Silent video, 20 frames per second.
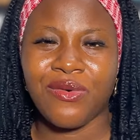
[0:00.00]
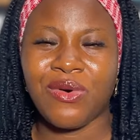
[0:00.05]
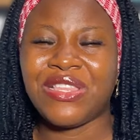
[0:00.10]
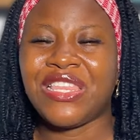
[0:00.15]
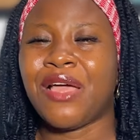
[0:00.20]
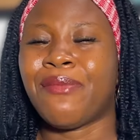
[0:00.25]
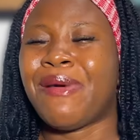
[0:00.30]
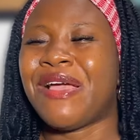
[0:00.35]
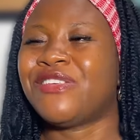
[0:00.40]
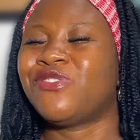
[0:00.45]

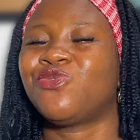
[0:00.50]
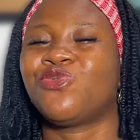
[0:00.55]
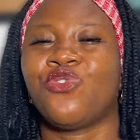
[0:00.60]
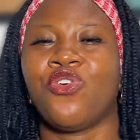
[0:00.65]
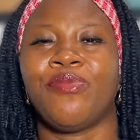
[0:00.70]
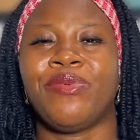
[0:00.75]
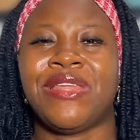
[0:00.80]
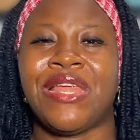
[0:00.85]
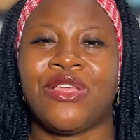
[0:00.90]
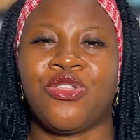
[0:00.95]
What am I
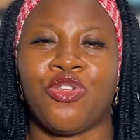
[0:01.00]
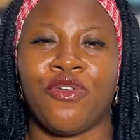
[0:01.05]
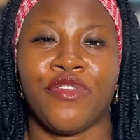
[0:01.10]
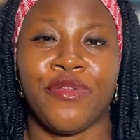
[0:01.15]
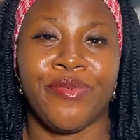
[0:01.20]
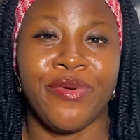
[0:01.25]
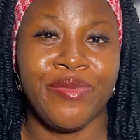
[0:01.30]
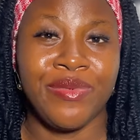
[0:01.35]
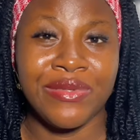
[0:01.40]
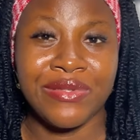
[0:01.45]
scrubbing out
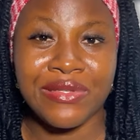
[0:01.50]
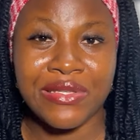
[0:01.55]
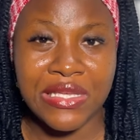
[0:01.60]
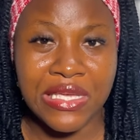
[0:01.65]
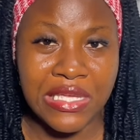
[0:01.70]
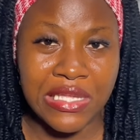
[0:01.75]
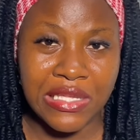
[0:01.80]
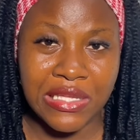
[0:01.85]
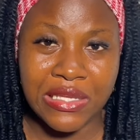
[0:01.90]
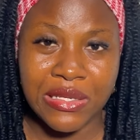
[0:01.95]
of the baby's
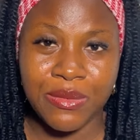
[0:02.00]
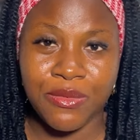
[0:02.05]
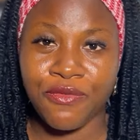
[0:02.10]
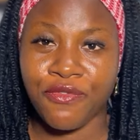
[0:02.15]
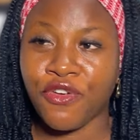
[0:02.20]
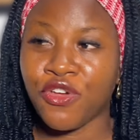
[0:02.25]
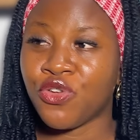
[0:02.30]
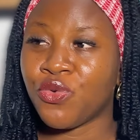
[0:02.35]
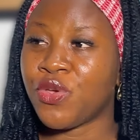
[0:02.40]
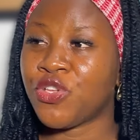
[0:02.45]
skin?
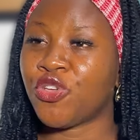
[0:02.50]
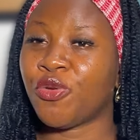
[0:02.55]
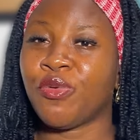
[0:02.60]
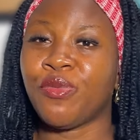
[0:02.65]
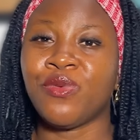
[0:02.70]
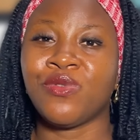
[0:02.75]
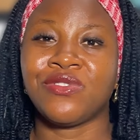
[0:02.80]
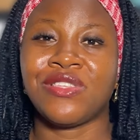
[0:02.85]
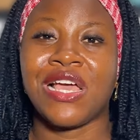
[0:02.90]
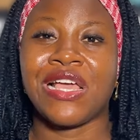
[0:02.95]
Before you know it, the
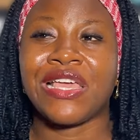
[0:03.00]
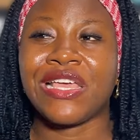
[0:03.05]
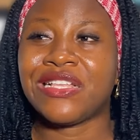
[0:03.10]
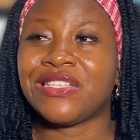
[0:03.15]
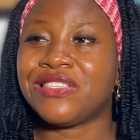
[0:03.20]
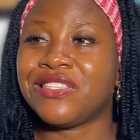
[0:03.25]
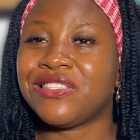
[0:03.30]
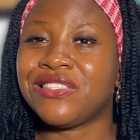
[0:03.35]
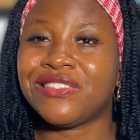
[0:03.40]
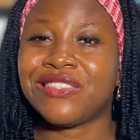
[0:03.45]
baby will start
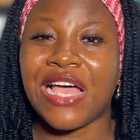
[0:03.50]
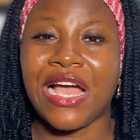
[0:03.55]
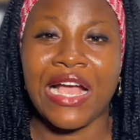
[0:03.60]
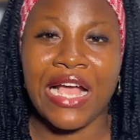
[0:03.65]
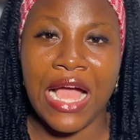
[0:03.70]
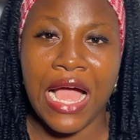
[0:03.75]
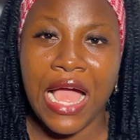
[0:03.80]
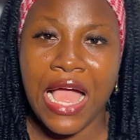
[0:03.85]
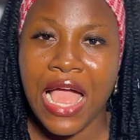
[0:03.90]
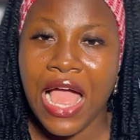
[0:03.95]
getting
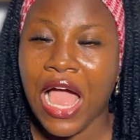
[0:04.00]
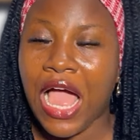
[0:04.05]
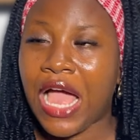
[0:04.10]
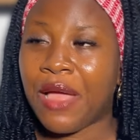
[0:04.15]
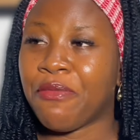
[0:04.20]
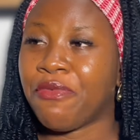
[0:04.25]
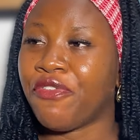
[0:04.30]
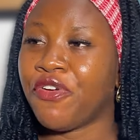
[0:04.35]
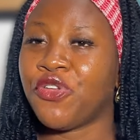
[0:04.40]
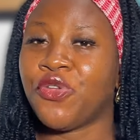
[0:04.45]
darker,
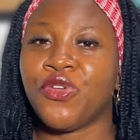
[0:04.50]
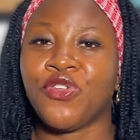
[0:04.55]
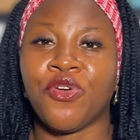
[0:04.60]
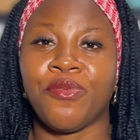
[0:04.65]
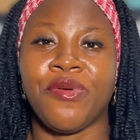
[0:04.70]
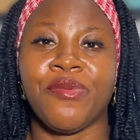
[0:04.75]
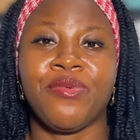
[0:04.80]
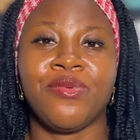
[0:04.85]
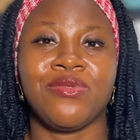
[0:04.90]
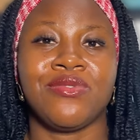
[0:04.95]
and before you know it,
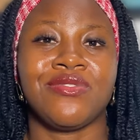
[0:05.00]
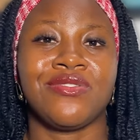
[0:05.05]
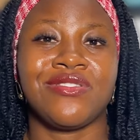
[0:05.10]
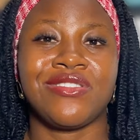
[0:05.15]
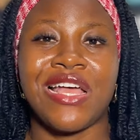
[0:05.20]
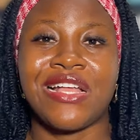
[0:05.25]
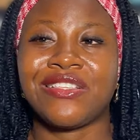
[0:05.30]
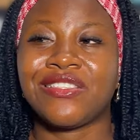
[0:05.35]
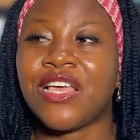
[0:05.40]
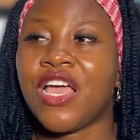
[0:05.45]
the baby will
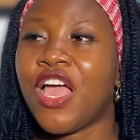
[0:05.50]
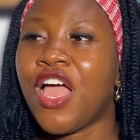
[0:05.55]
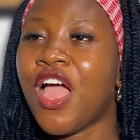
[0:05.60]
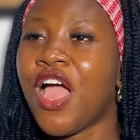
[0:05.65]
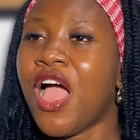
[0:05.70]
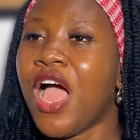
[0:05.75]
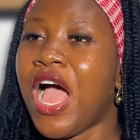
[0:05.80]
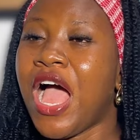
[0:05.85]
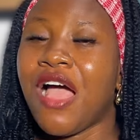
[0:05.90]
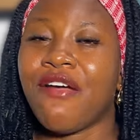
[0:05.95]
start
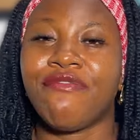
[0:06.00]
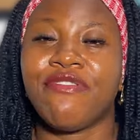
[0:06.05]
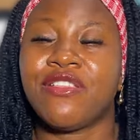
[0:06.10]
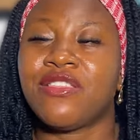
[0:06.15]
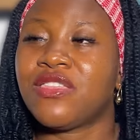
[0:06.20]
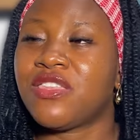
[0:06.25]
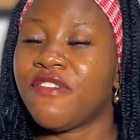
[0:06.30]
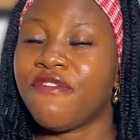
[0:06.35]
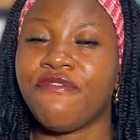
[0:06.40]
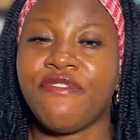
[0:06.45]

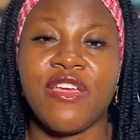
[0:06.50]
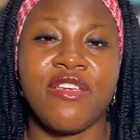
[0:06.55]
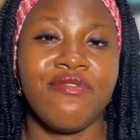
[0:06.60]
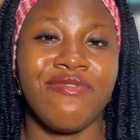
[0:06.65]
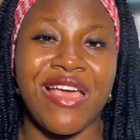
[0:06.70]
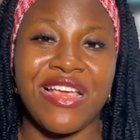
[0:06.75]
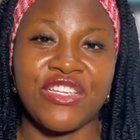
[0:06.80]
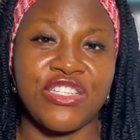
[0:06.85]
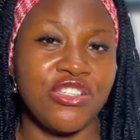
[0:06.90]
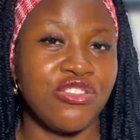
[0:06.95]
having
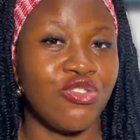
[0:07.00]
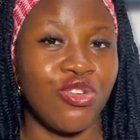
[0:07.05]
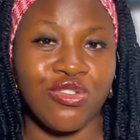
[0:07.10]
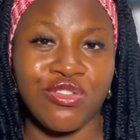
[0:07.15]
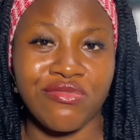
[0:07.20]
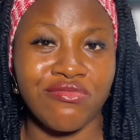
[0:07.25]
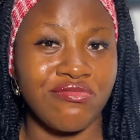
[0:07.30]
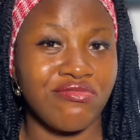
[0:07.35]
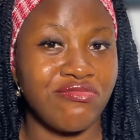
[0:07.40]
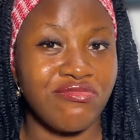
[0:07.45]
different rashes
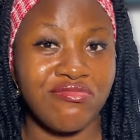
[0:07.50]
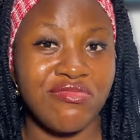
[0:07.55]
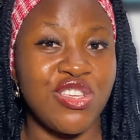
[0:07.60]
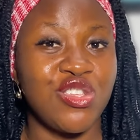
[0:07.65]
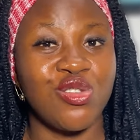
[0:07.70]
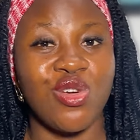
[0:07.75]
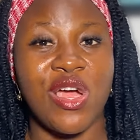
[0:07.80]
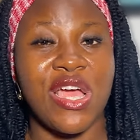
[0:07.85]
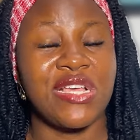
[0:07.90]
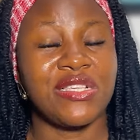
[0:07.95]
on
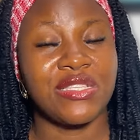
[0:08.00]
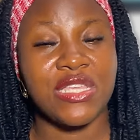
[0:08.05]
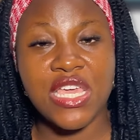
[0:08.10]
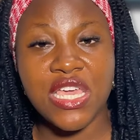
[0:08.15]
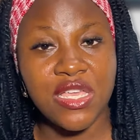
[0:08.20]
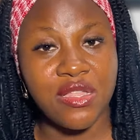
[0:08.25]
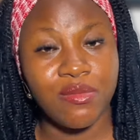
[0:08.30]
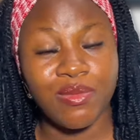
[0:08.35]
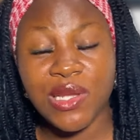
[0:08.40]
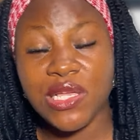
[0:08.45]
his or her
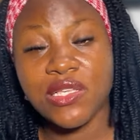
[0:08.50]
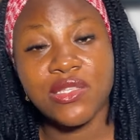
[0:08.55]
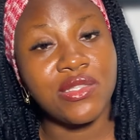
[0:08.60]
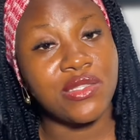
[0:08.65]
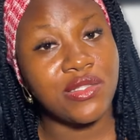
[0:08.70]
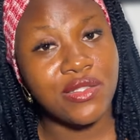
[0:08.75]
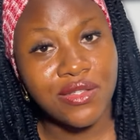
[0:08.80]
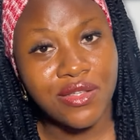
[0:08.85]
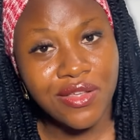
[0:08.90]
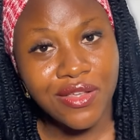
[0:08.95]
skin.
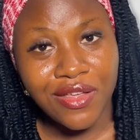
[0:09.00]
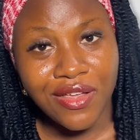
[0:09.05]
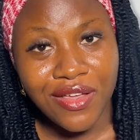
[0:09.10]
Please